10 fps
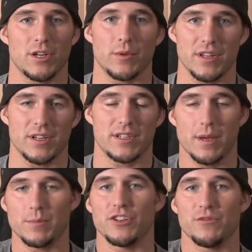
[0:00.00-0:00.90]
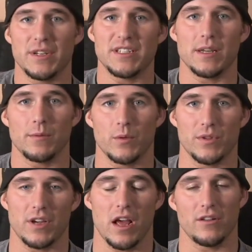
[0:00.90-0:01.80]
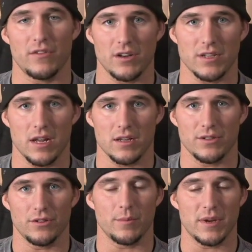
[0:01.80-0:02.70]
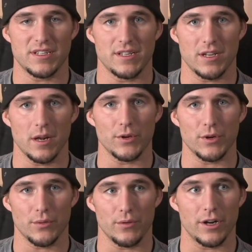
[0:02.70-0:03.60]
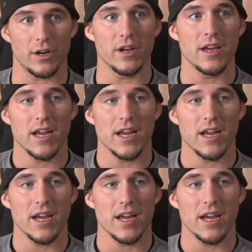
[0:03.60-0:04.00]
like with the exception of me teaming with Tyler Veritas early in my CZW career.